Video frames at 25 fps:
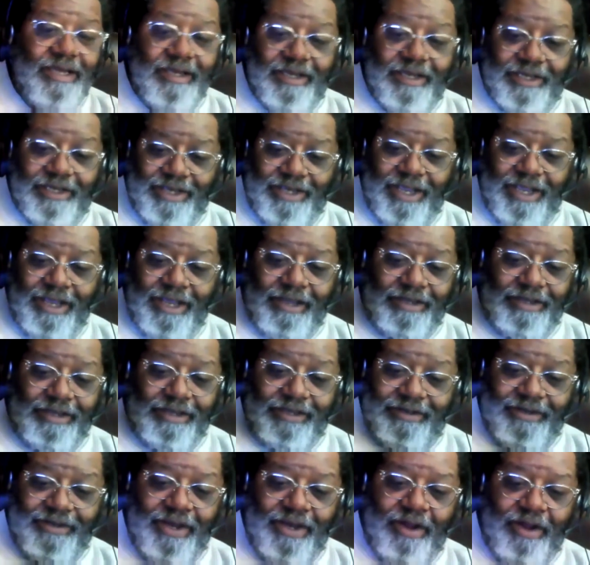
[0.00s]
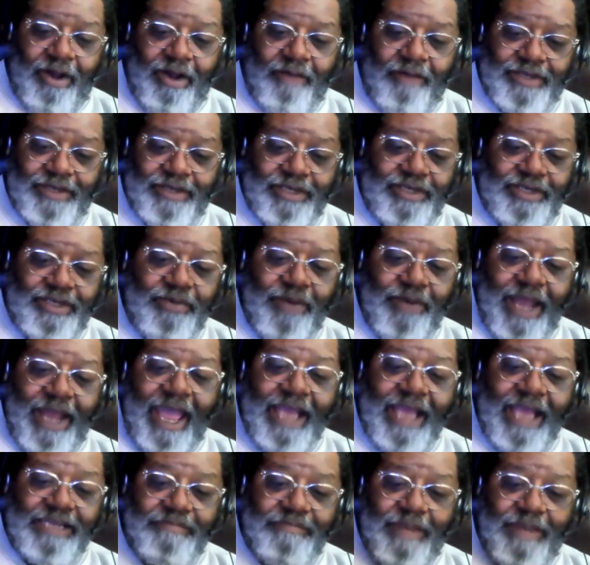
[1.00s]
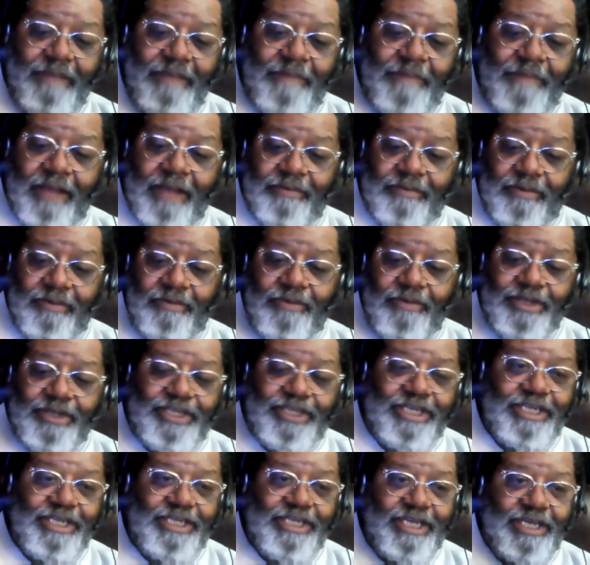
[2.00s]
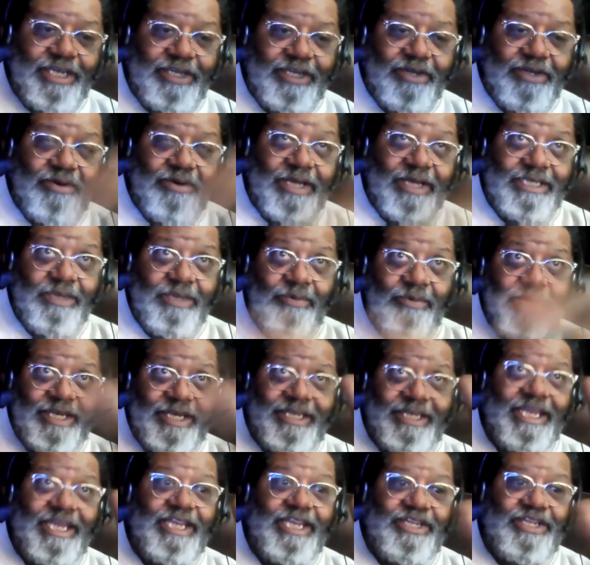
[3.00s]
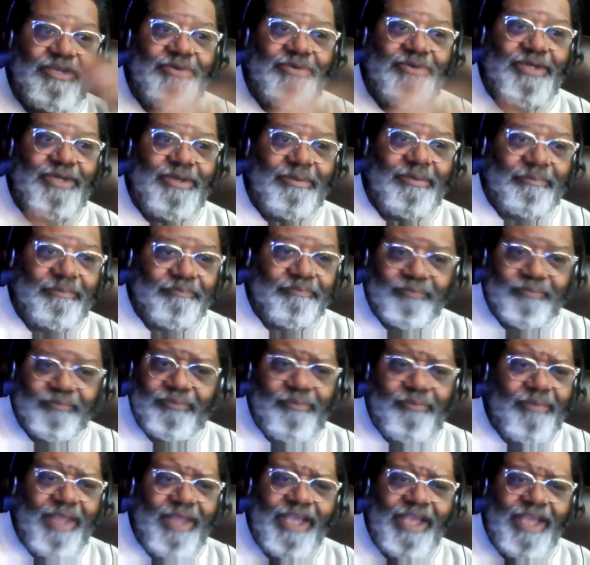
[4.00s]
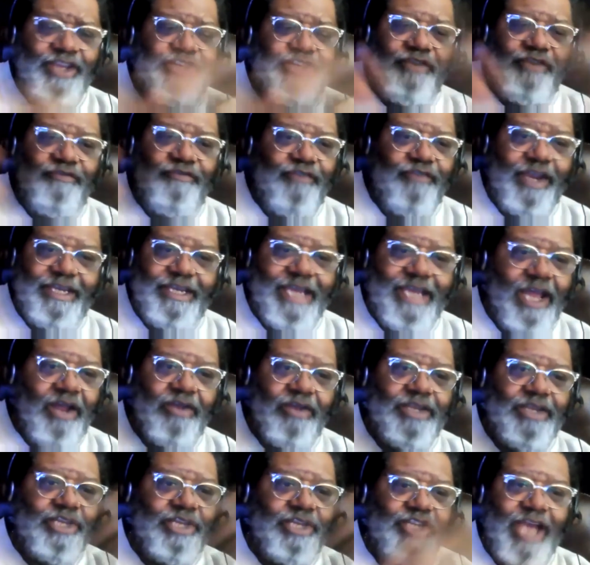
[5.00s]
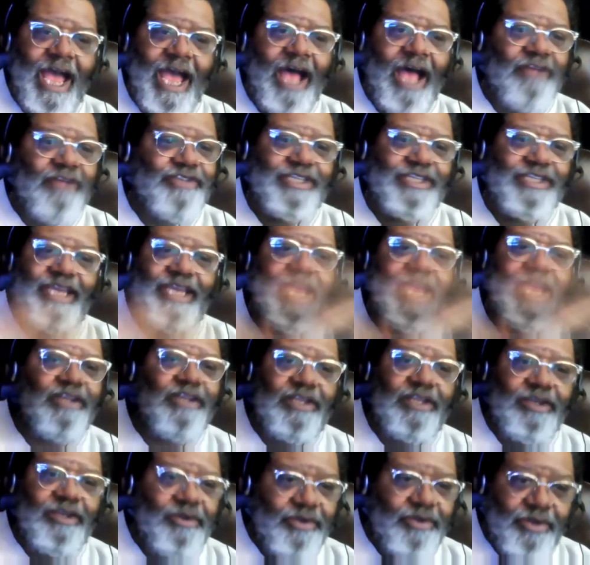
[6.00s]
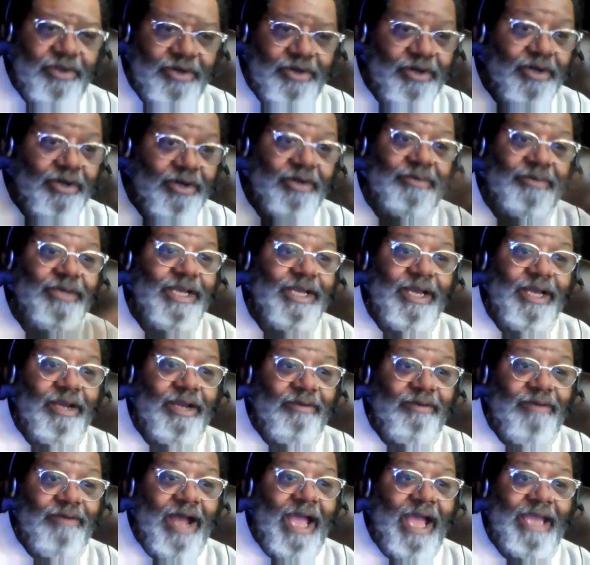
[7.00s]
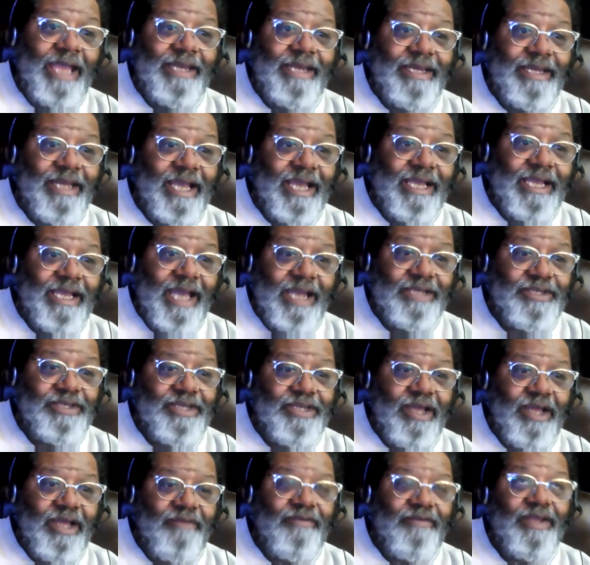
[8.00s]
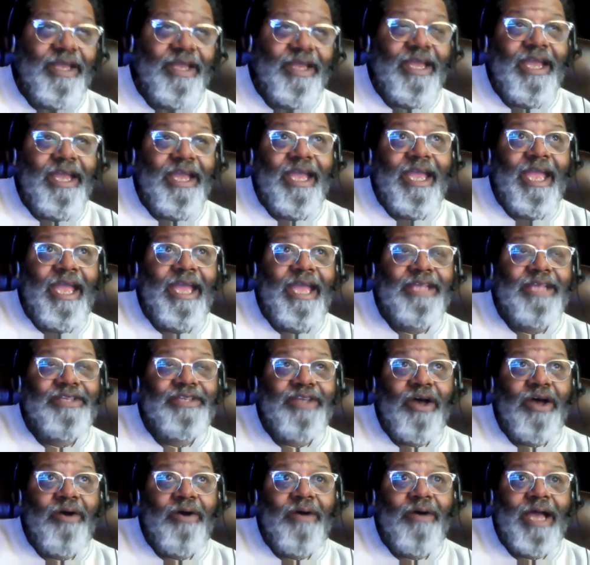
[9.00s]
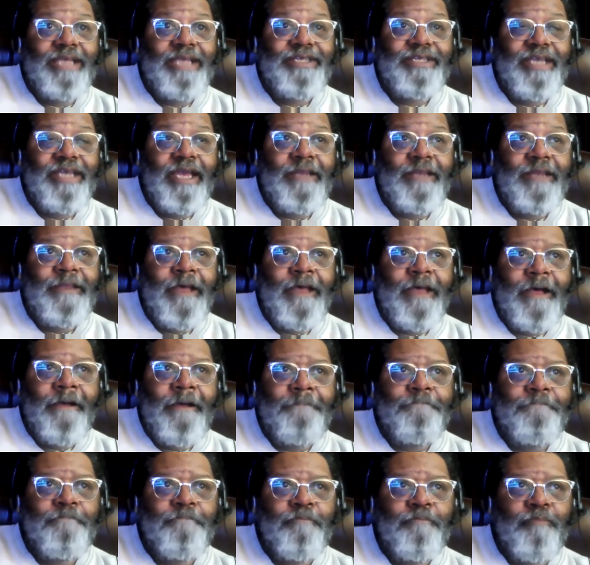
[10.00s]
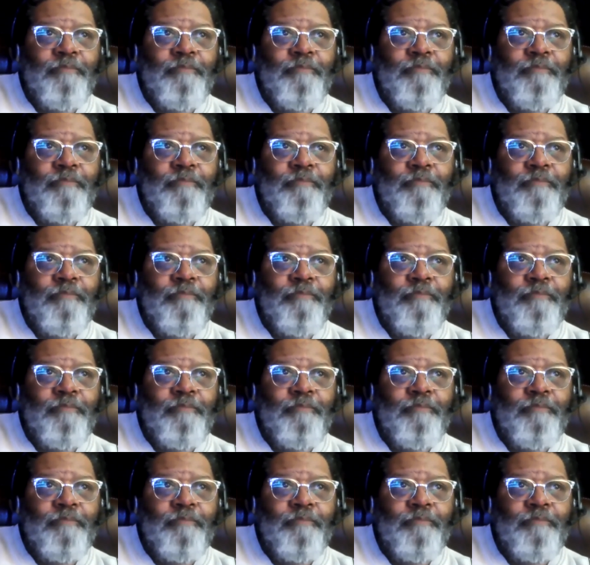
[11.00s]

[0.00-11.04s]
because you know all of a sudden she want to ask me about what should she do. I said, "What did you do?" She freaked out on the child, scared the little girl, right, and that kind of stuff. And so I said, um,